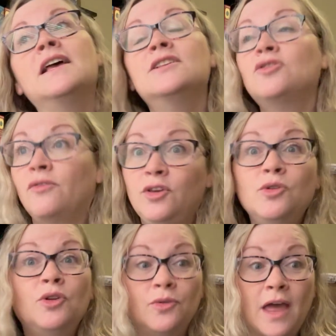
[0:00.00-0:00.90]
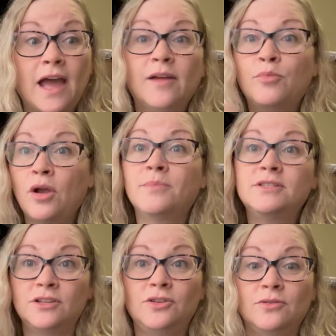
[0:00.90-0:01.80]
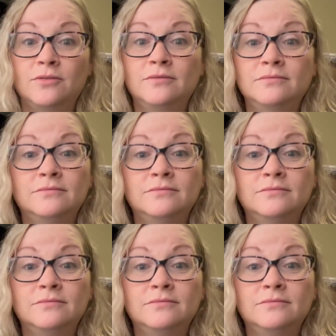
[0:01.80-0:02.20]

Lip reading: So if you do that, props to you.